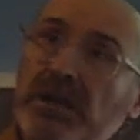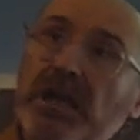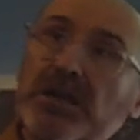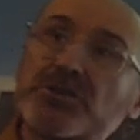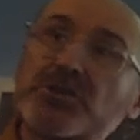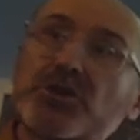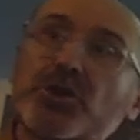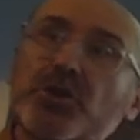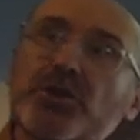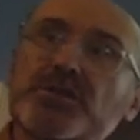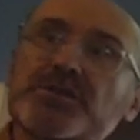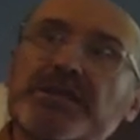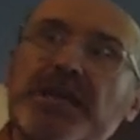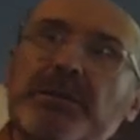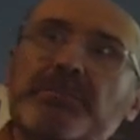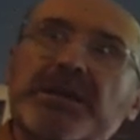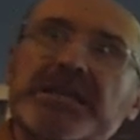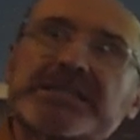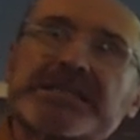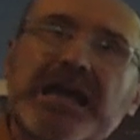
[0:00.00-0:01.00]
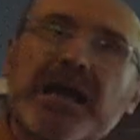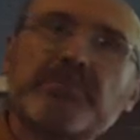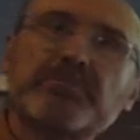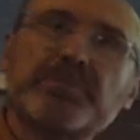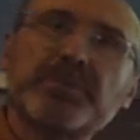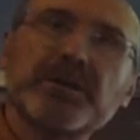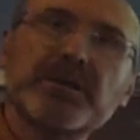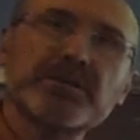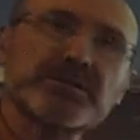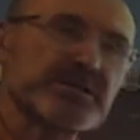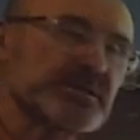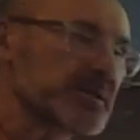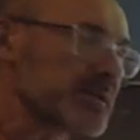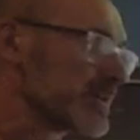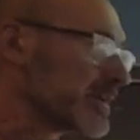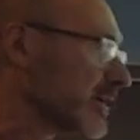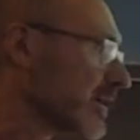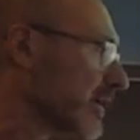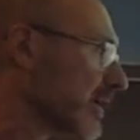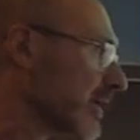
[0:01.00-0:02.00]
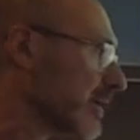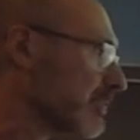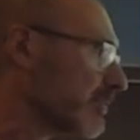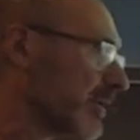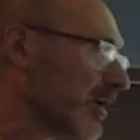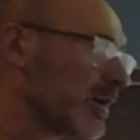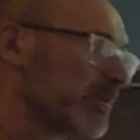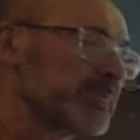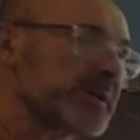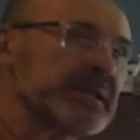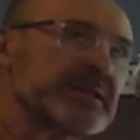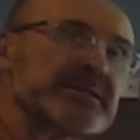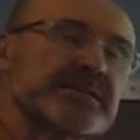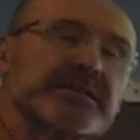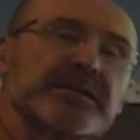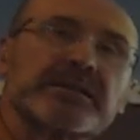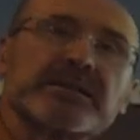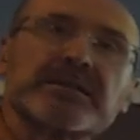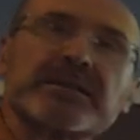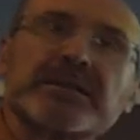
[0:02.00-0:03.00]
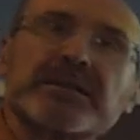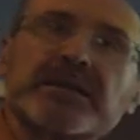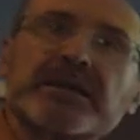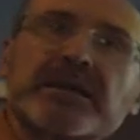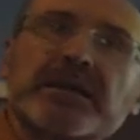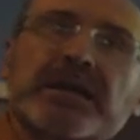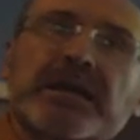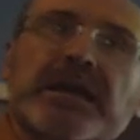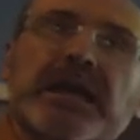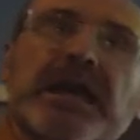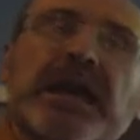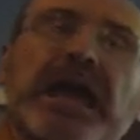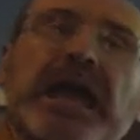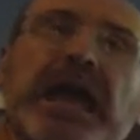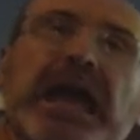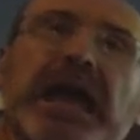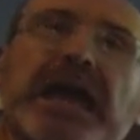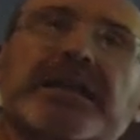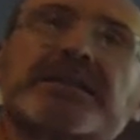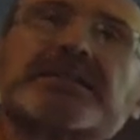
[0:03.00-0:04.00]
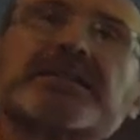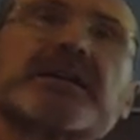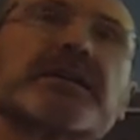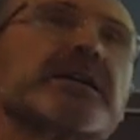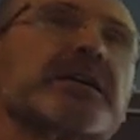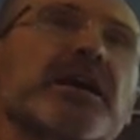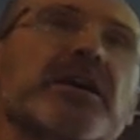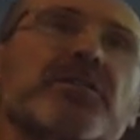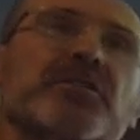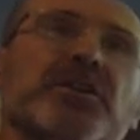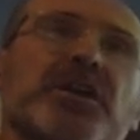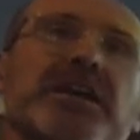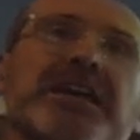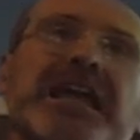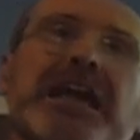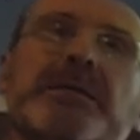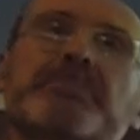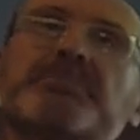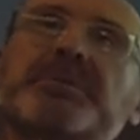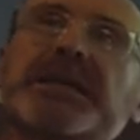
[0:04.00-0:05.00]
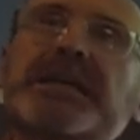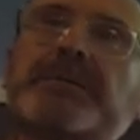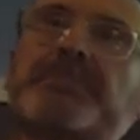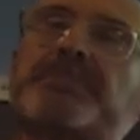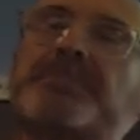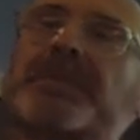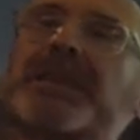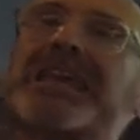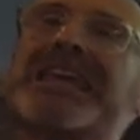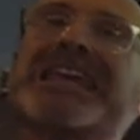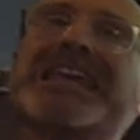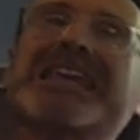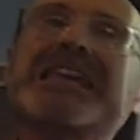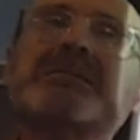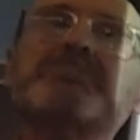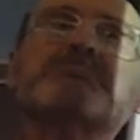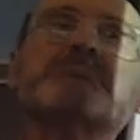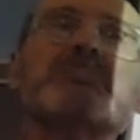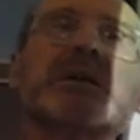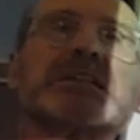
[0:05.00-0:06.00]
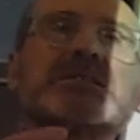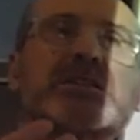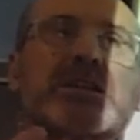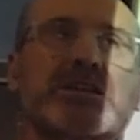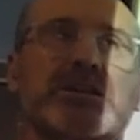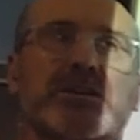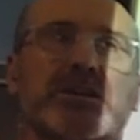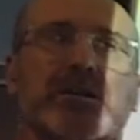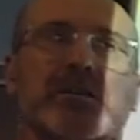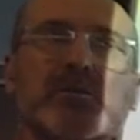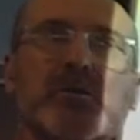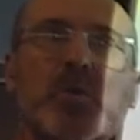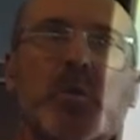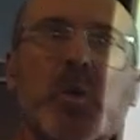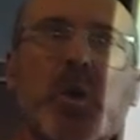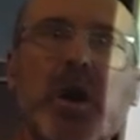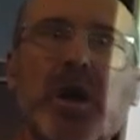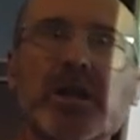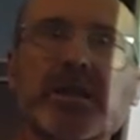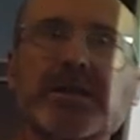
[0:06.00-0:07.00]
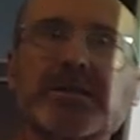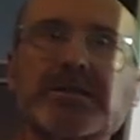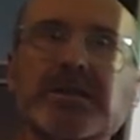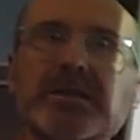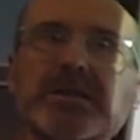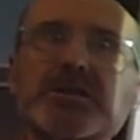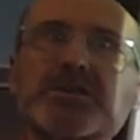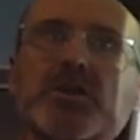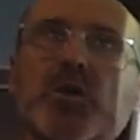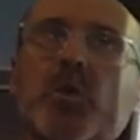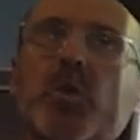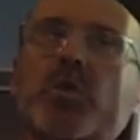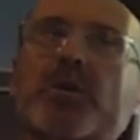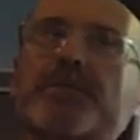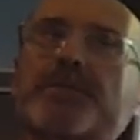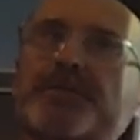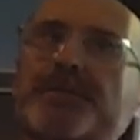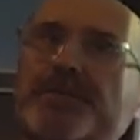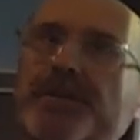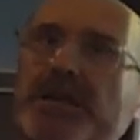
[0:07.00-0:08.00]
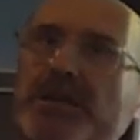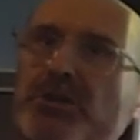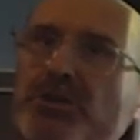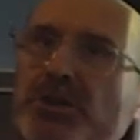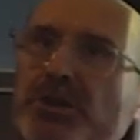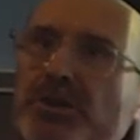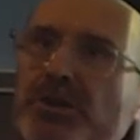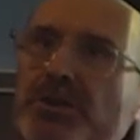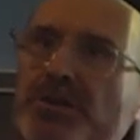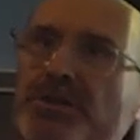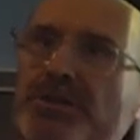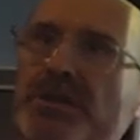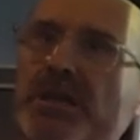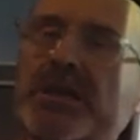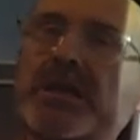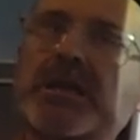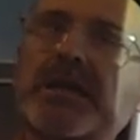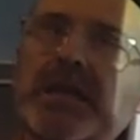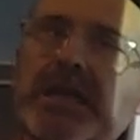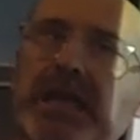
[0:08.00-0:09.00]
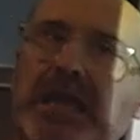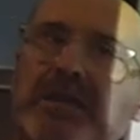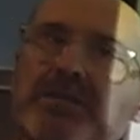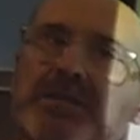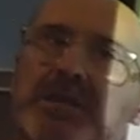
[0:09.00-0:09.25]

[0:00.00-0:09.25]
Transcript: I'll show you some examples in a moment. And there can be immaterial qualities or features in